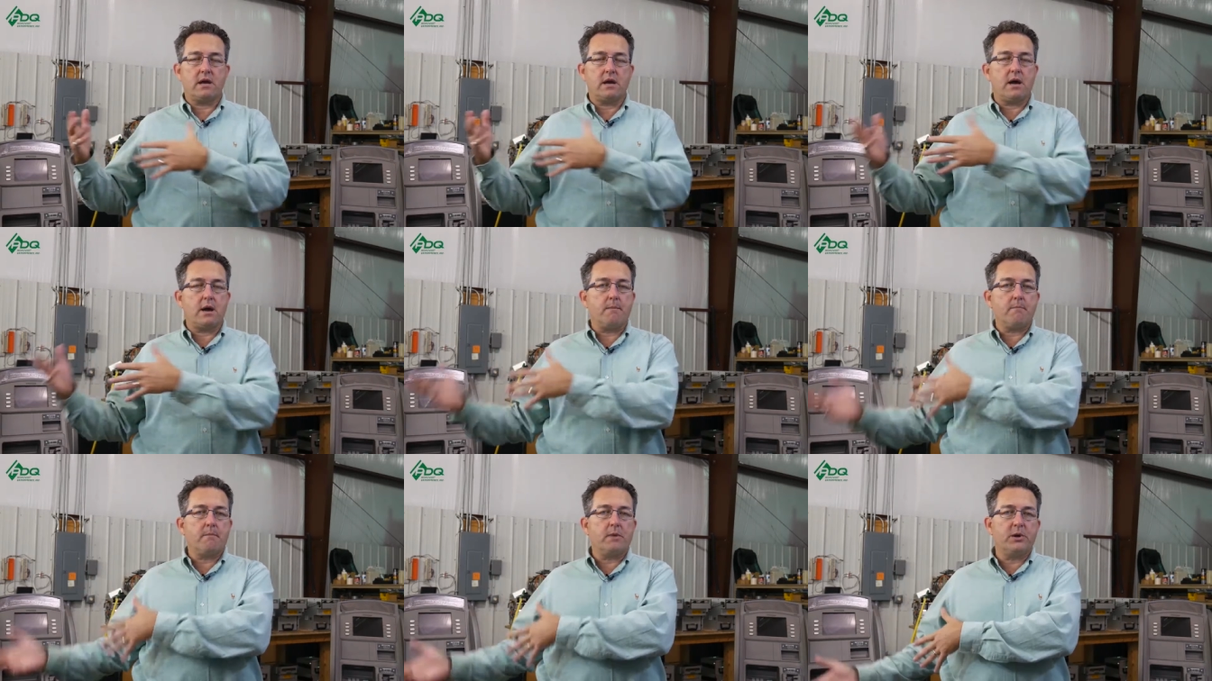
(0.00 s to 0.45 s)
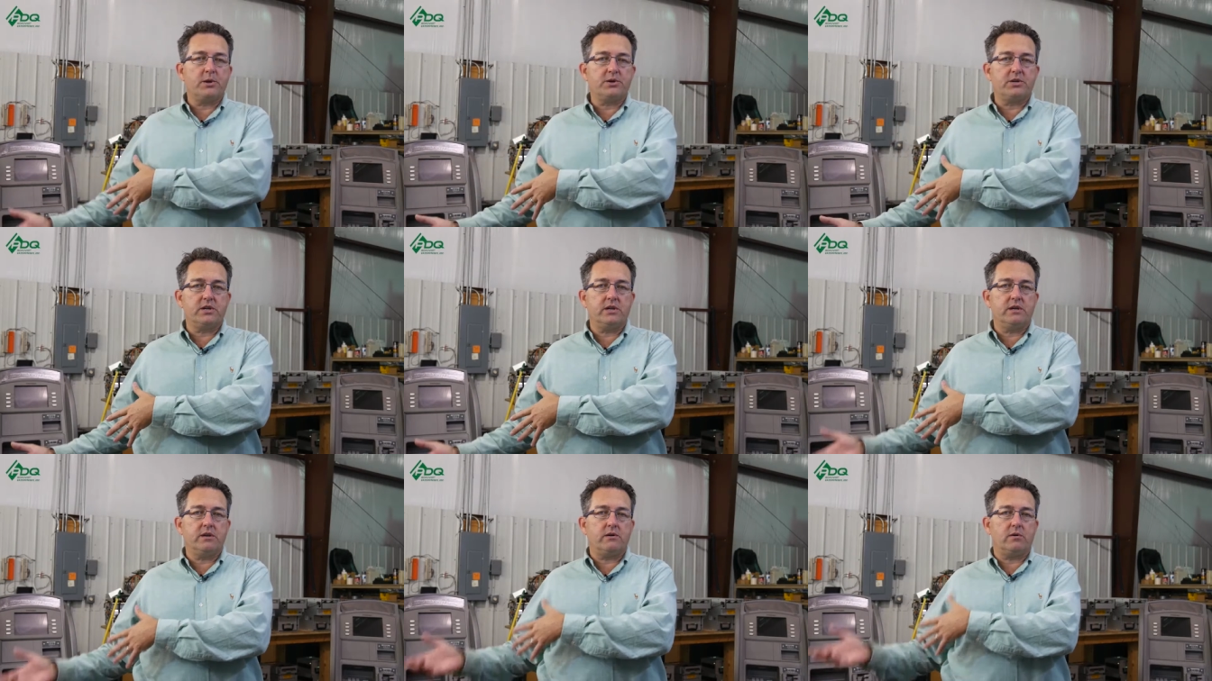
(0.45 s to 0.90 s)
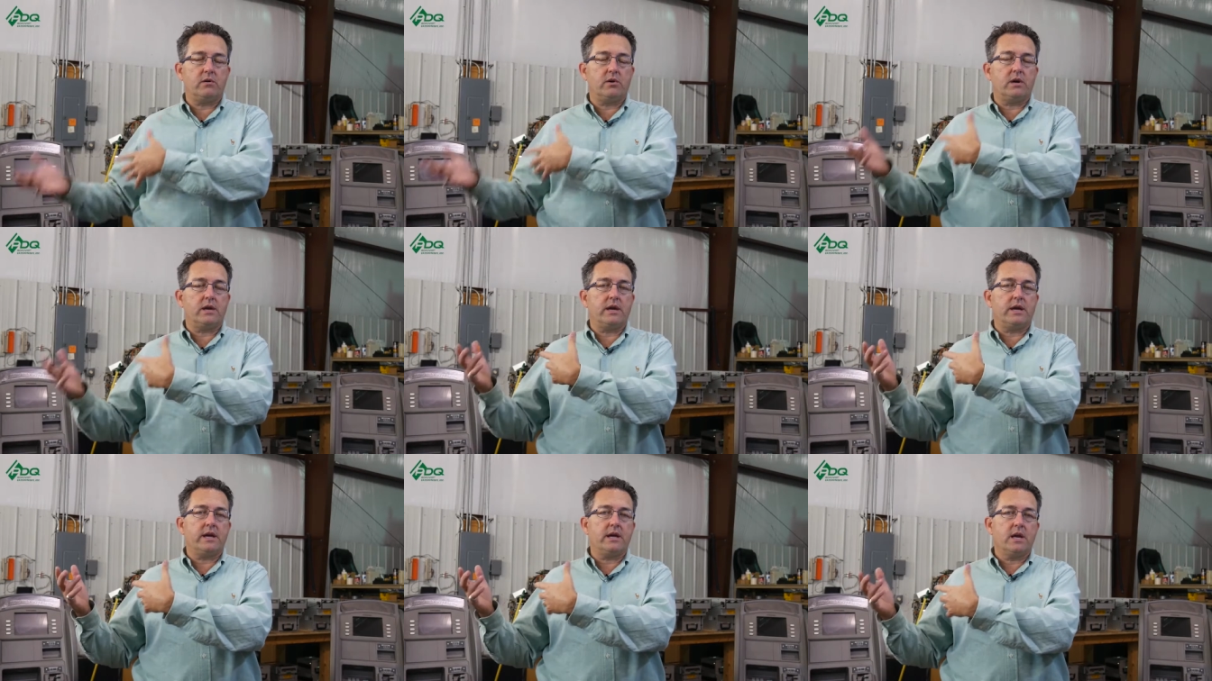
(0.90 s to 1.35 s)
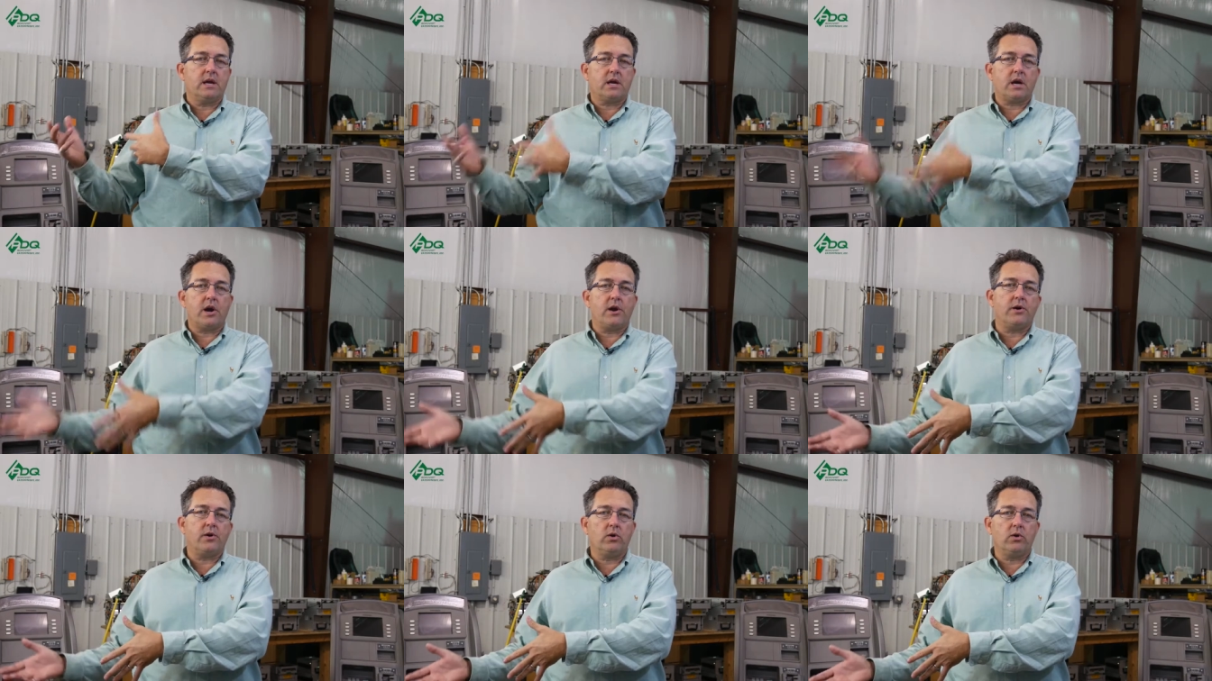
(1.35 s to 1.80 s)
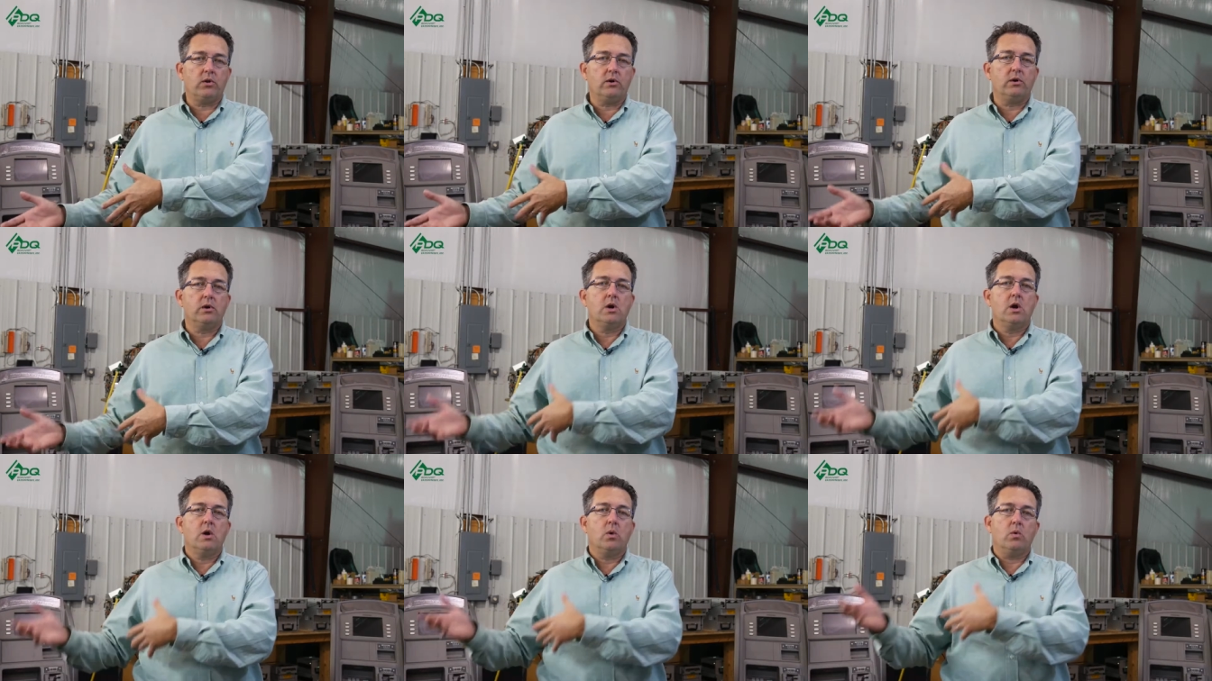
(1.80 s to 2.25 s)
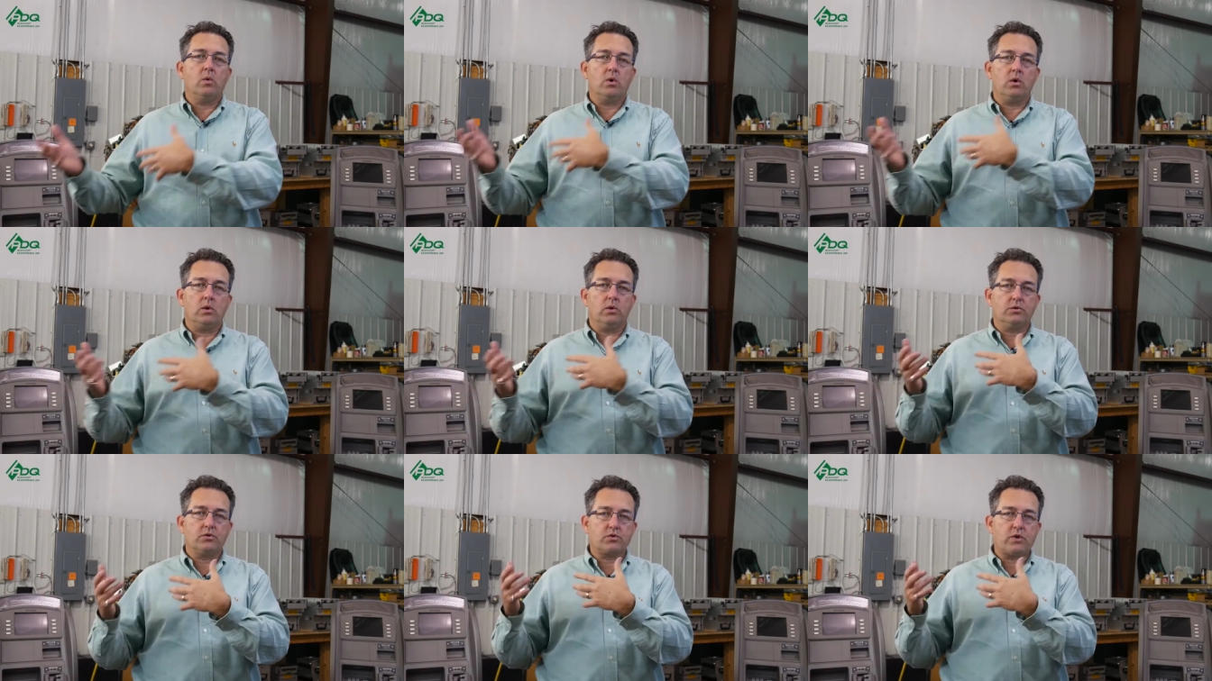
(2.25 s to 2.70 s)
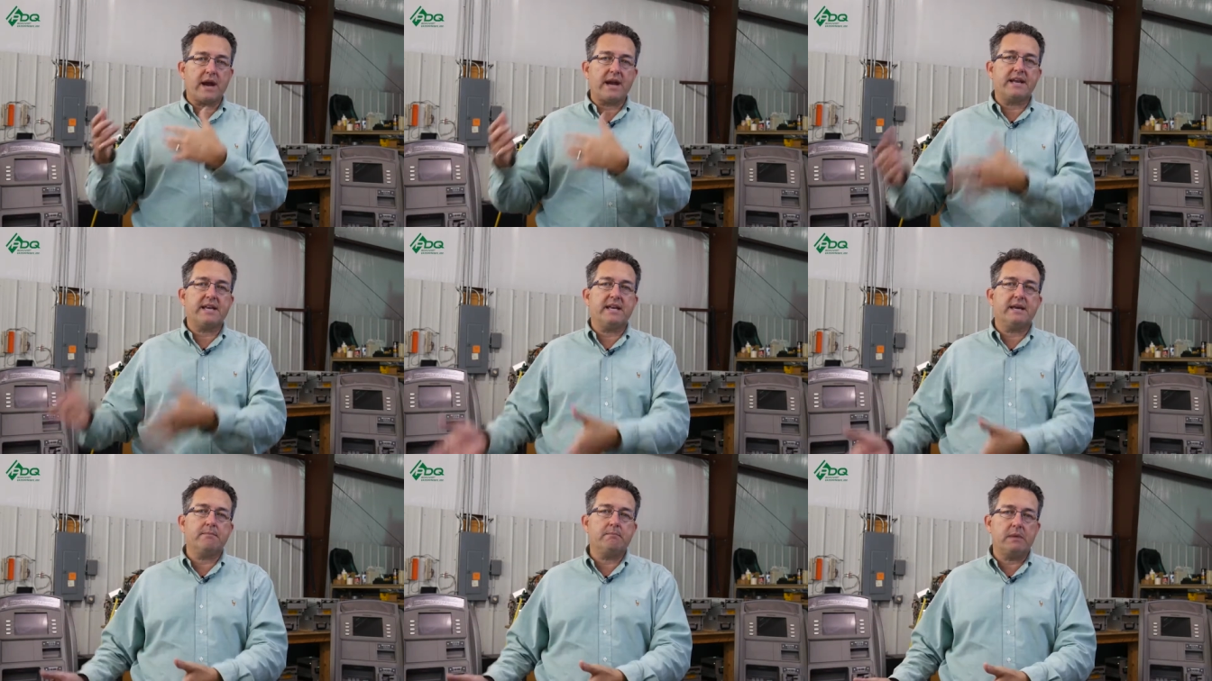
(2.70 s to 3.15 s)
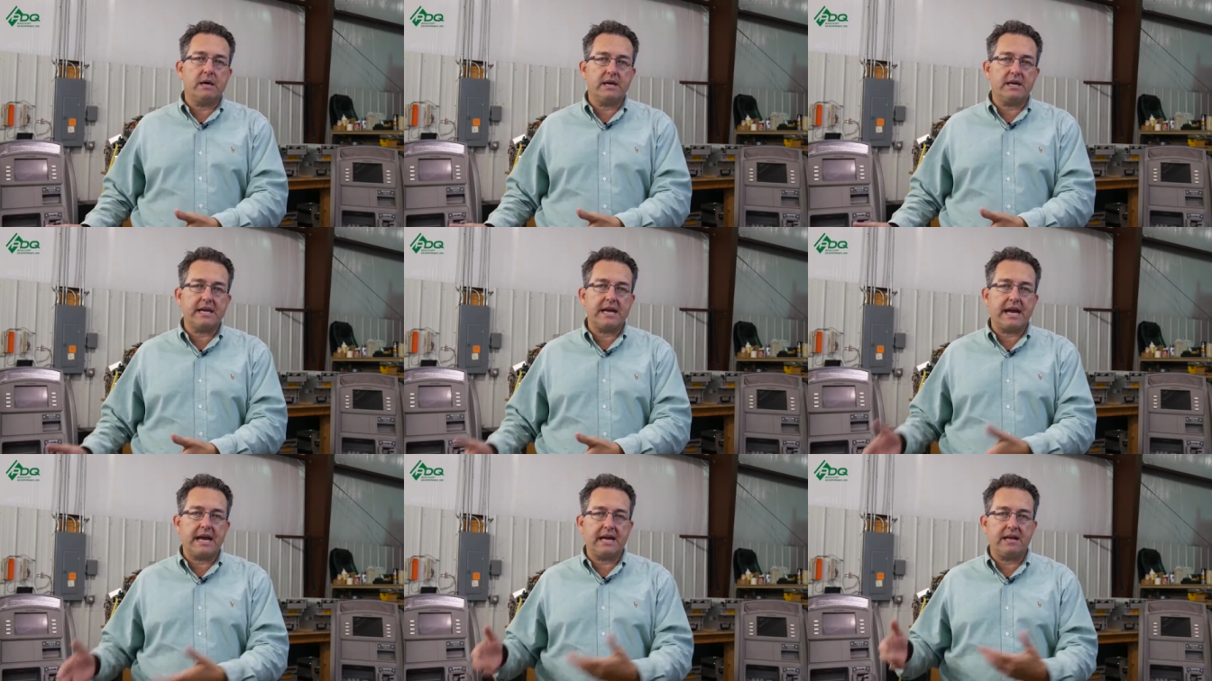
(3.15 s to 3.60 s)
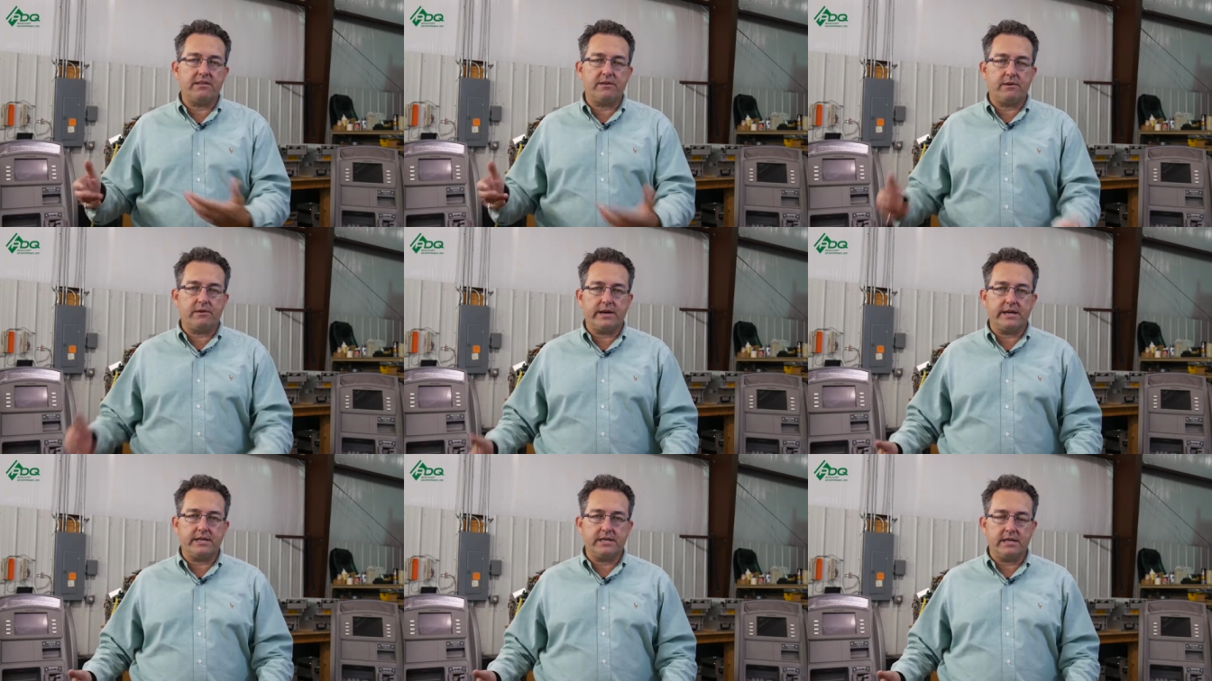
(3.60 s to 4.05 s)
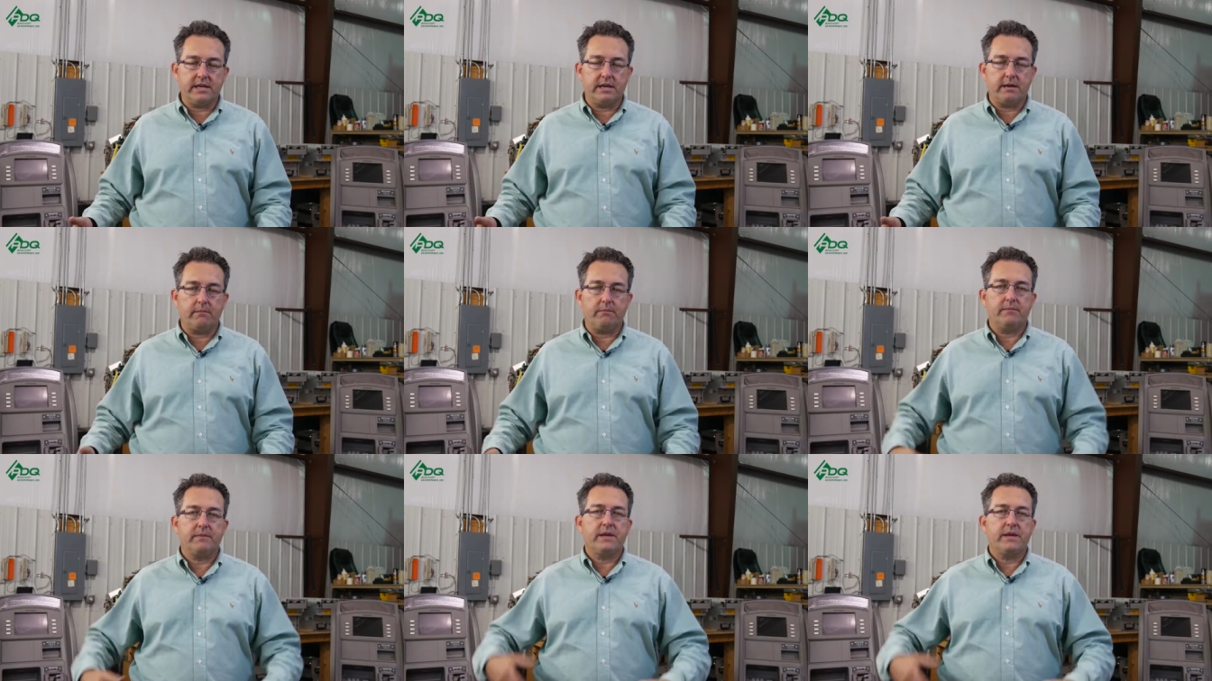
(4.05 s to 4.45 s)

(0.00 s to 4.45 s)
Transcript: a merchant or a cardholder will try to get money out of their ATM,